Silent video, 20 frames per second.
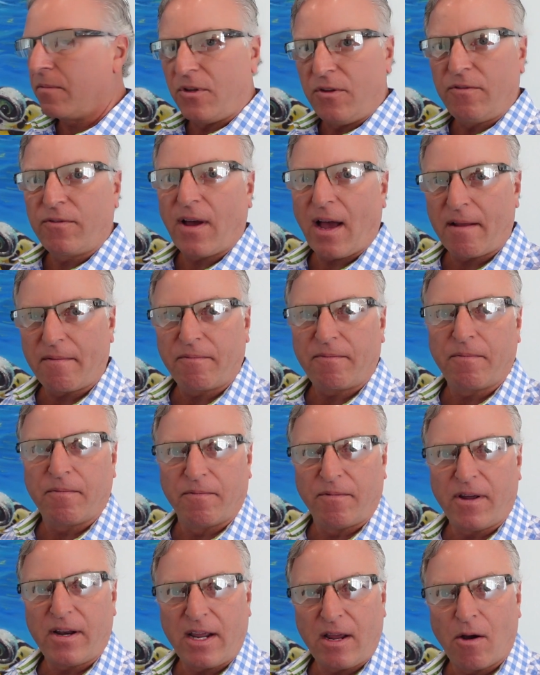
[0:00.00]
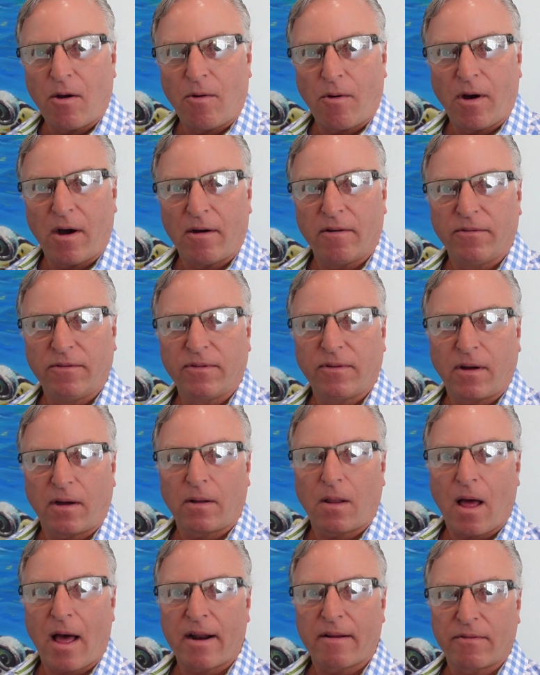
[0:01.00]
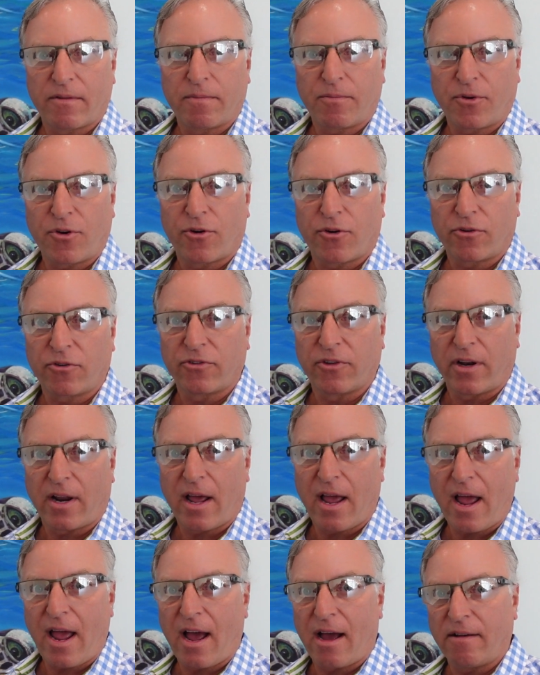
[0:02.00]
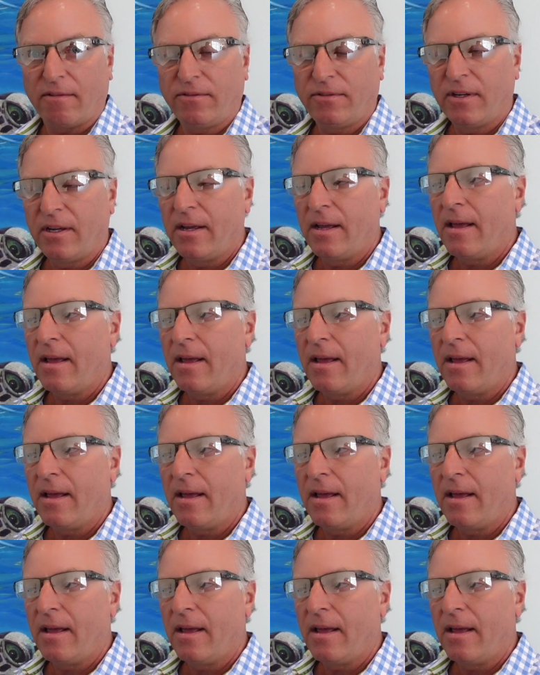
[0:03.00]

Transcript: You've got video of a lot of the turtles that I have